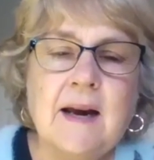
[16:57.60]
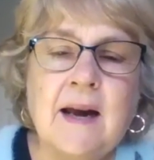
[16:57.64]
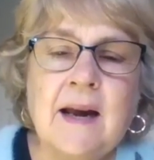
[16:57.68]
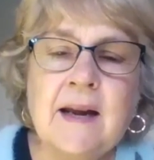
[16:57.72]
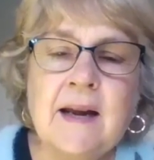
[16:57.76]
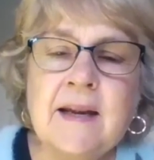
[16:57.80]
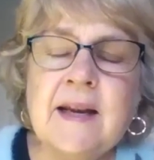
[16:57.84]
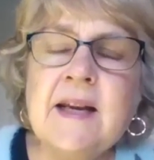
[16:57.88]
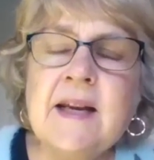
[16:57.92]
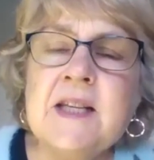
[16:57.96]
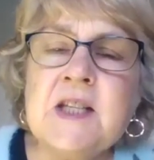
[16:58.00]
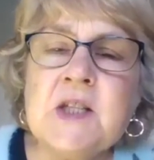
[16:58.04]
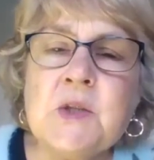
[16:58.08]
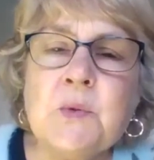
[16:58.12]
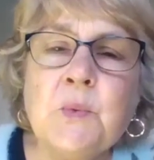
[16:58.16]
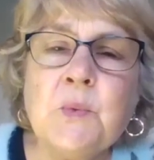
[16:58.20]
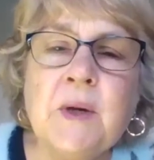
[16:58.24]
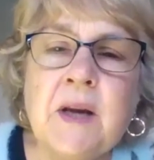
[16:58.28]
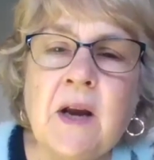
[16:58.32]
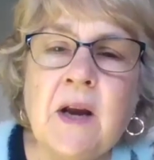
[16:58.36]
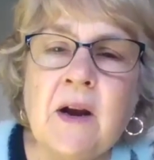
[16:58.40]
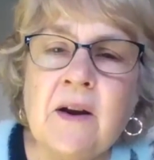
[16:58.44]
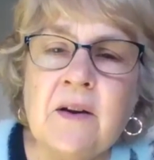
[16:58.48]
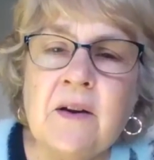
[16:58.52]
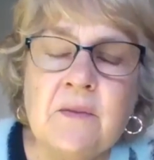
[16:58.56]
I guess
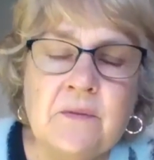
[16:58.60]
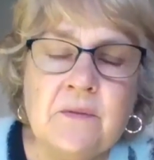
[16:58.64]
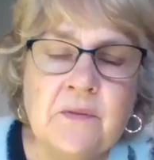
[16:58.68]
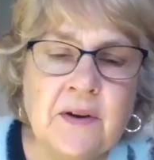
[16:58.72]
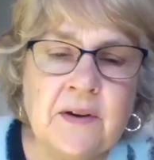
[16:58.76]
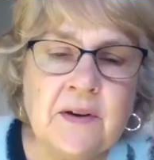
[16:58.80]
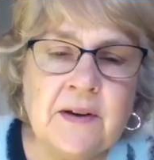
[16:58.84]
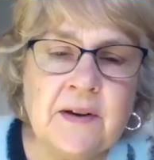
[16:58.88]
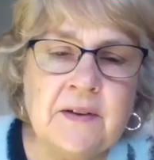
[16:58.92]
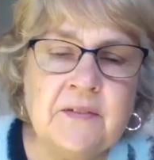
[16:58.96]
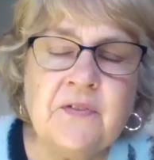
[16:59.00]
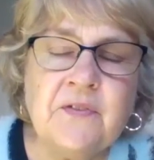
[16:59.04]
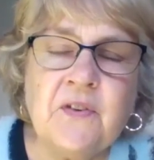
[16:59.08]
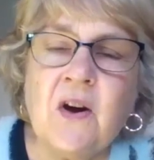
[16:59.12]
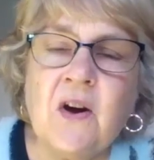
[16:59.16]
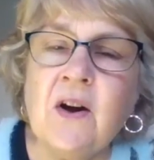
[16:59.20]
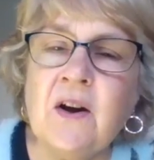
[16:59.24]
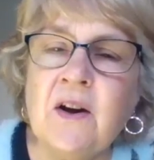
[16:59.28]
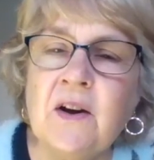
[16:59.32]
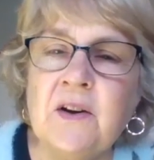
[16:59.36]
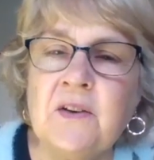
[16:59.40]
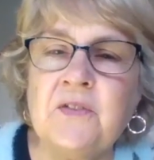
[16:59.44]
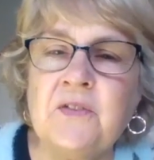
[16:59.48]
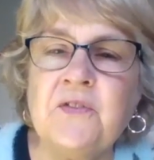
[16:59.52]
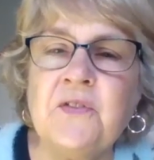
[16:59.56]
we aren't very
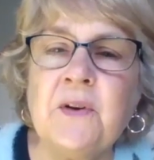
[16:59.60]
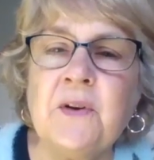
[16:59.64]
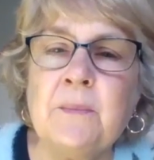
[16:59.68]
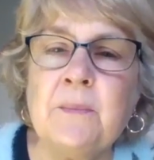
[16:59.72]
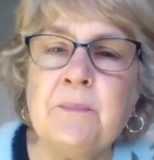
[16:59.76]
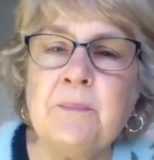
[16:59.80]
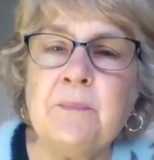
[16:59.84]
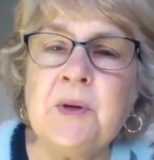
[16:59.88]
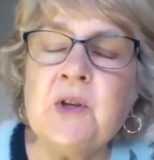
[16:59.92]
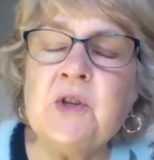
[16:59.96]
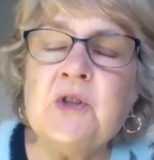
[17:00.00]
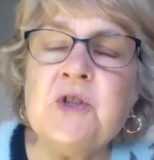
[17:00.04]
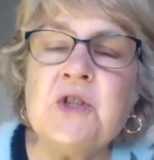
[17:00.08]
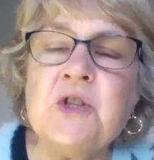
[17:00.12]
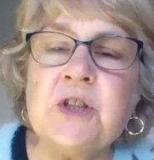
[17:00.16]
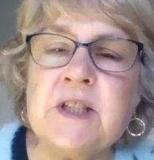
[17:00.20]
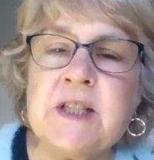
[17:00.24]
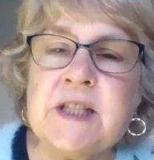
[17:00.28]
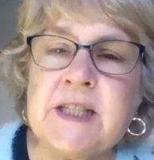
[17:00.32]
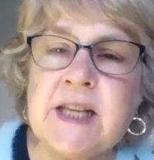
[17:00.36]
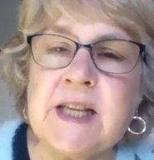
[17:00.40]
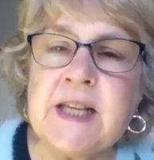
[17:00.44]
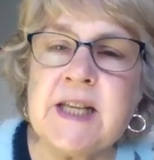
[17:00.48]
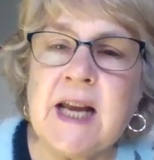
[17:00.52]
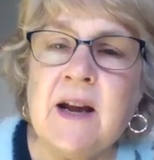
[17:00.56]
far from Puget
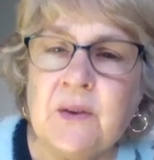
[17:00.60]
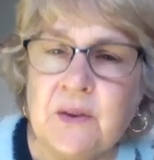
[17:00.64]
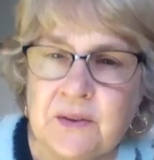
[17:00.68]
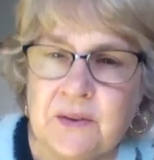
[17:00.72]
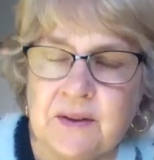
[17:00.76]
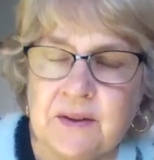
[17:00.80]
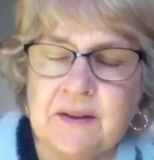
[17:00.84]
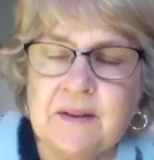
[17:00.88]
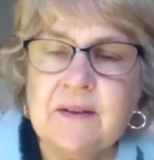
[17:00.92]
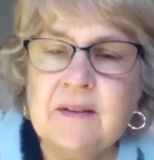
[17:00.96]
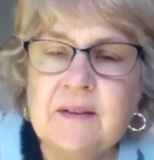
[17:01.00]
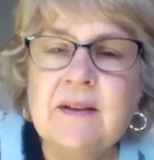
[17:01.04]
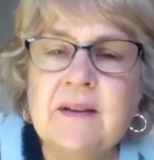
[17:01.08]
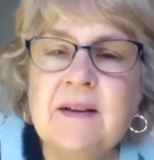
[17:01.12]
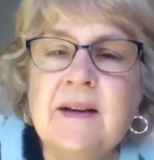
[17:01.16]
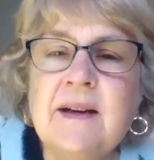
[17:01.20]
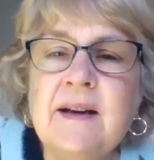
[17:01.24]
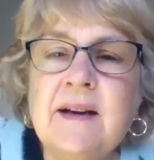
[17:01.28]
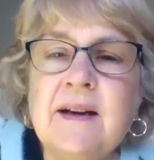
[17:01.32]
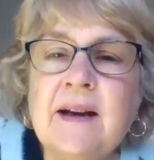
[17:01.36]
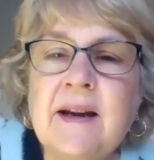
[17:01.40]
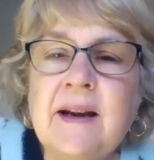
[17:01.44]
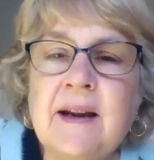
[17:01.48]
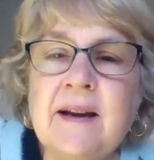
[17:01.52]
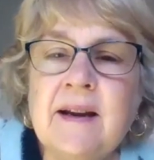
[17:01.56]
Sound.
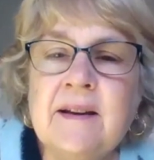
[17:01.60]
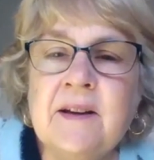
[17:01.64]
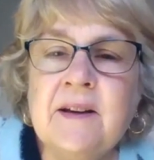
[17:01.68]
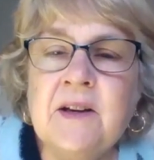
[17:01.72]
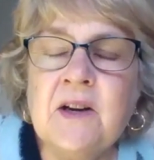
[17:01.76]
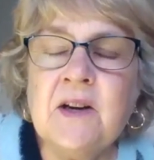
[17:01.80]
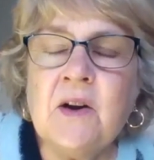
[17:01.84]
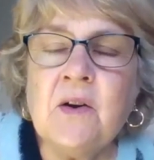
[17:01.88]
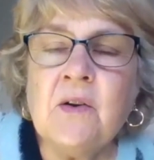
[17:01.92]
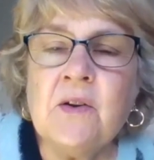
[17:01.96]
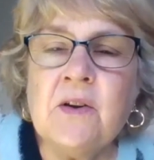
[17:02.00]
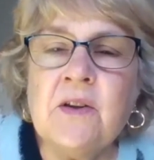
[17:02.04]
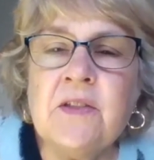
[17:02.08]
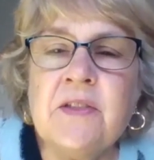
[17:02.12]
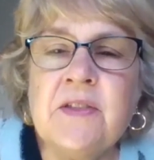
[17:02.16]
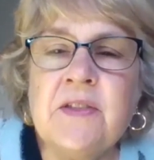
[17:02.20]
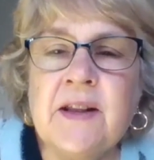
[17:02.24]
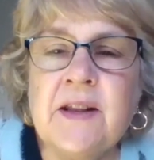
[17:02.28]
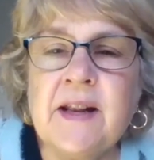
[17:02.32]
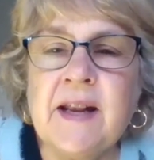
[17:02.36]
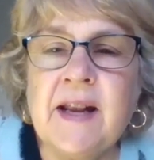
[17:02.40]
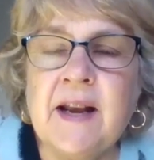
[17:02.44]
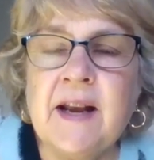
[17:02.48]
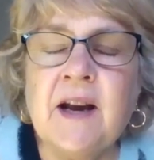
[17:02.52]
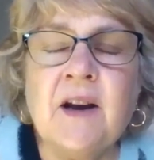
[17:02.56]
You know, you
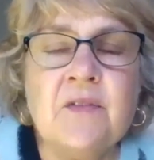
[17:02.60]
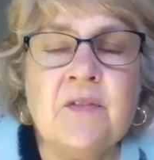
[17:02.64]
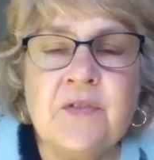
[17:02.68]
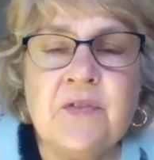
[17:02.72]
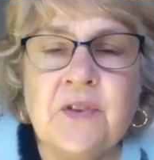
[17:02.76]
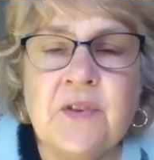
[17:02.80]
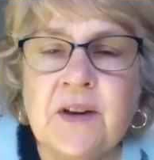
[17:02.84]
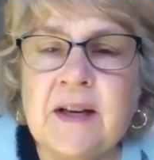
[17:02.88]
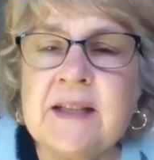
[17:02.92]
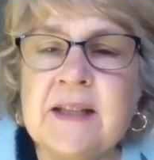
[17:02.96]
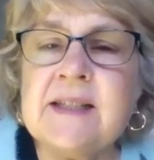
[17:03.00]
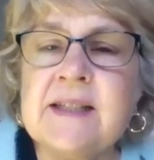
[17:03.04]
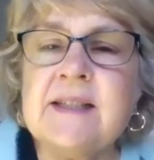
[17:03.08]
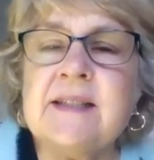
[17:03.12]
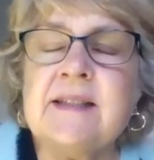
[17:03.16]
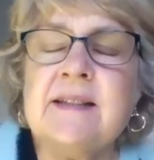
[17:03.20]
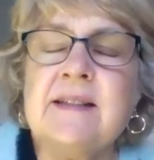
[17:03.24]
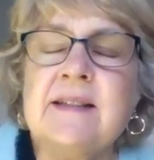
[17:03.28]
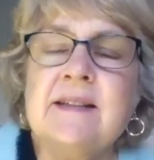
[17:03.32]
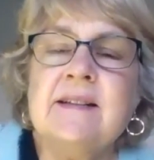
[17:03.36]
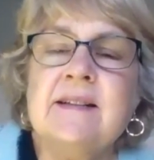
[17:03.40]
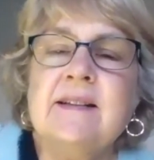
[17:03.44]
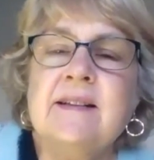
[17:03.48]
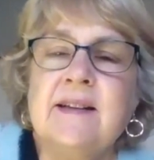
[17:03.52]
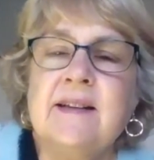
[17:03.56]
think Everett,
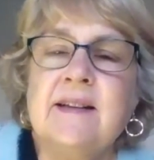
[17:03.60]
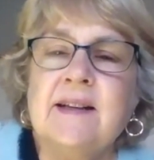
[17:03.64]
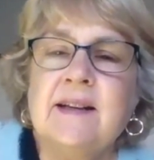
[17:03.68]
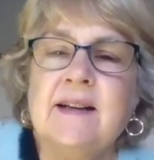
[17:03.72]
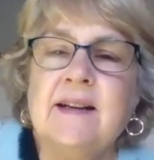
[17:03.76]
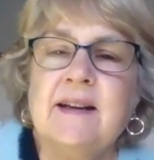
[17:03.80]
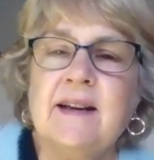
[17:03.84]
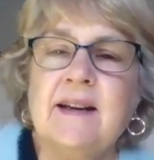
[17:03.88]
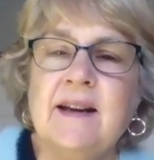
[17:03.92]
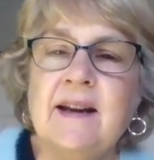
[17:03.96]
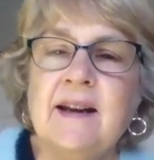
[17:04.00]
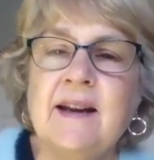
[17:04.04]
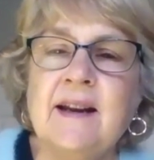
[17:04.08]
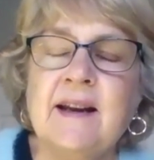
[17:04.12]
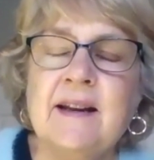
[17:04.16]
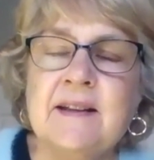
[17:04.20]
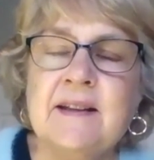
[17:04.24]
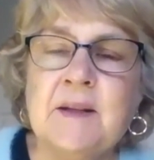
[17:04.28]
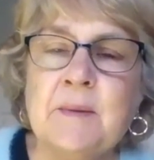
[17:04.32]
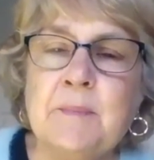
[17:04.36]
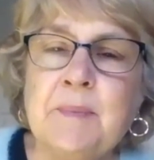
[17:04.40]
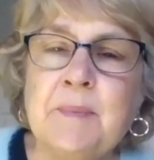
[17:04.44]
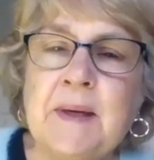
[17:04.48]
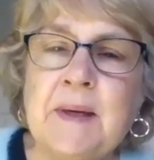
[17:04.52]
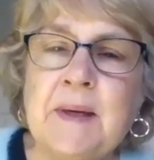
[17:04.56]
and the